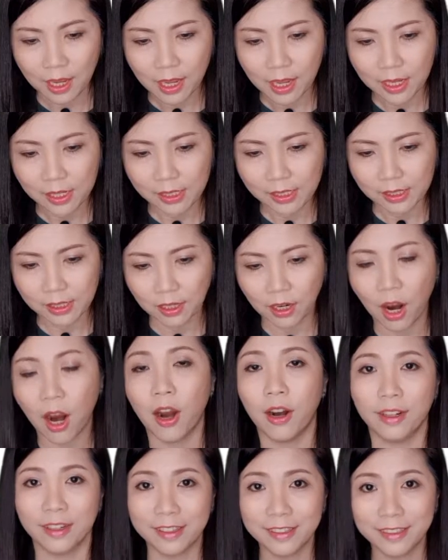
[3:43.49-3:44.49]
is the
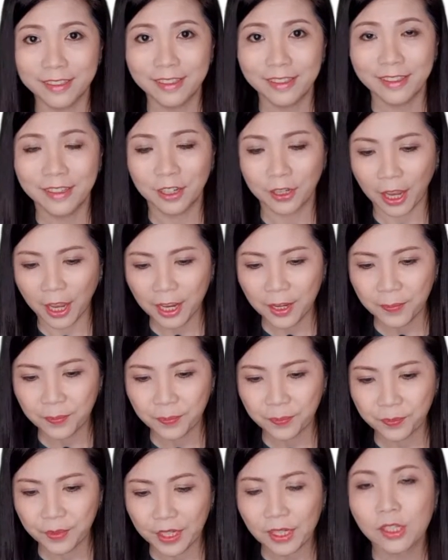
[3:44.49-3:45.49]
arc. Okay,
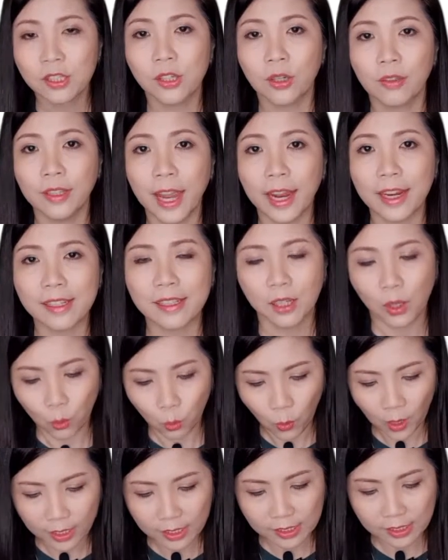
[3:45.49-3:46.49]
so next,
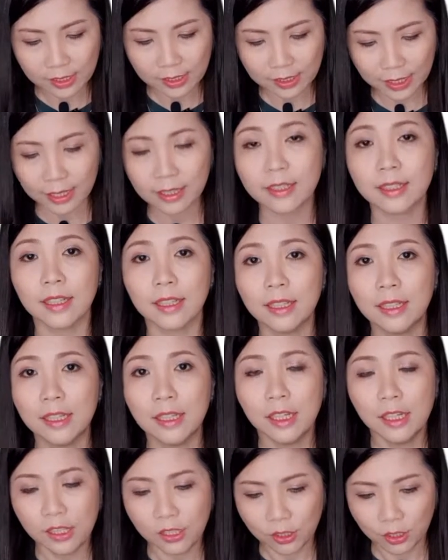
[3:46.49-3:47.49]
what is a sector?
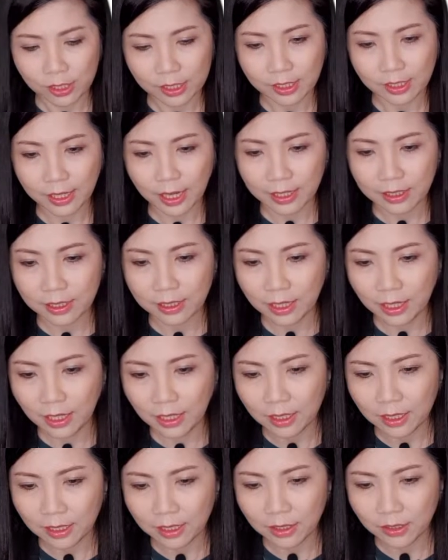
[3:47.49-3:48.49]
So the
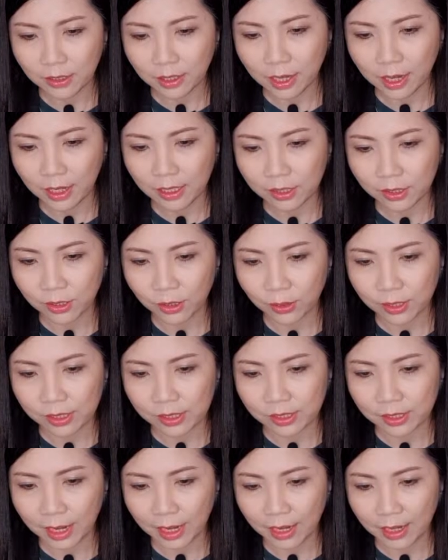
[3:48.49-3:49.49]
sector, okay, so
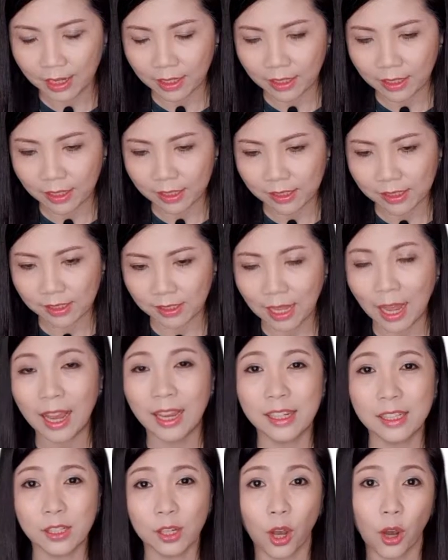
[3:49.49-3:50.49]
it's like a
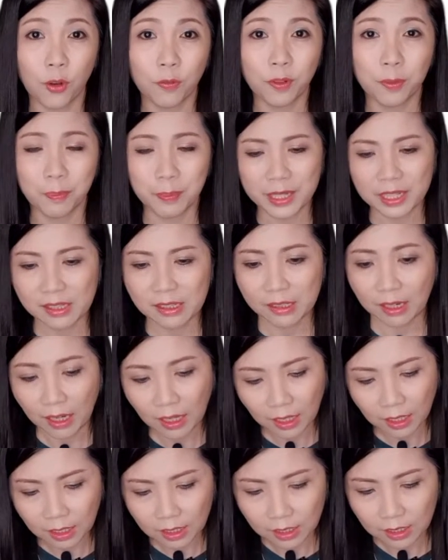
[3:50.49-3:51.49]
slice of a pizza.
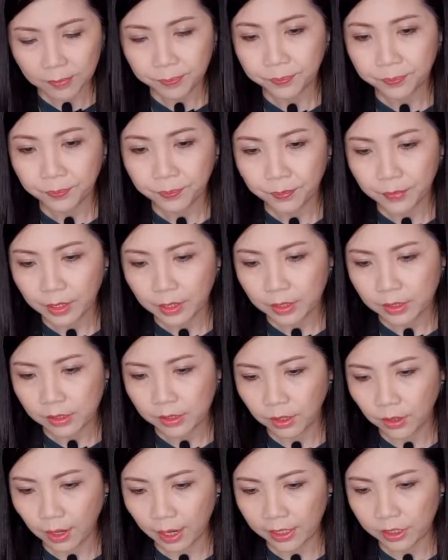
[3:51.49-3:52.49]

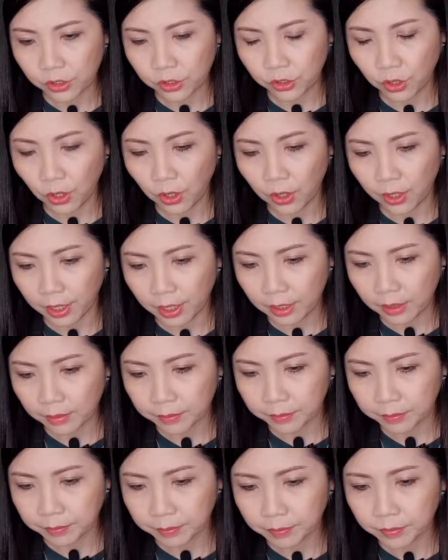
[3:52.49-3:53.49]
So I join,
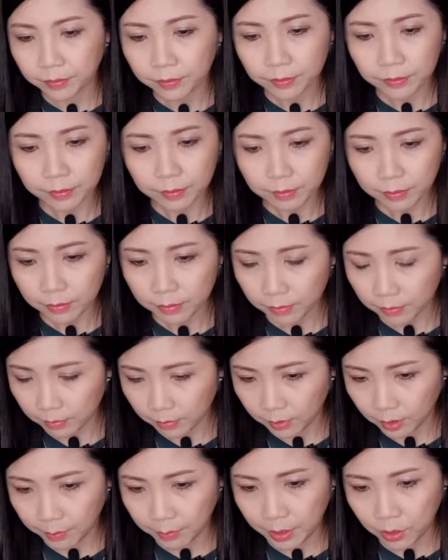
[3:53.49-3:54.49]

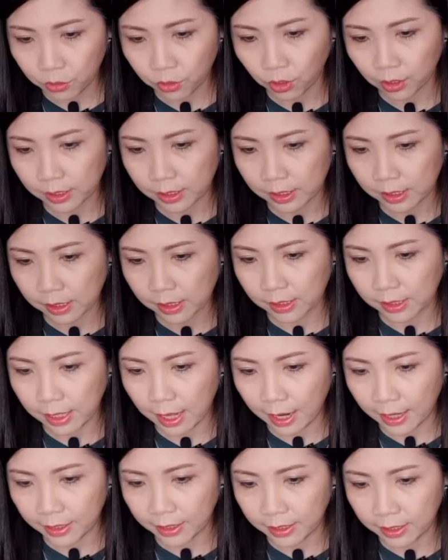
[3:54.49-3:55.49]
let me draw the
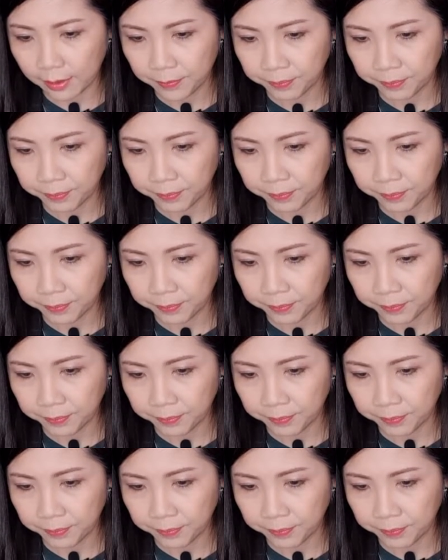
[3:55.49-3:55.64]
line.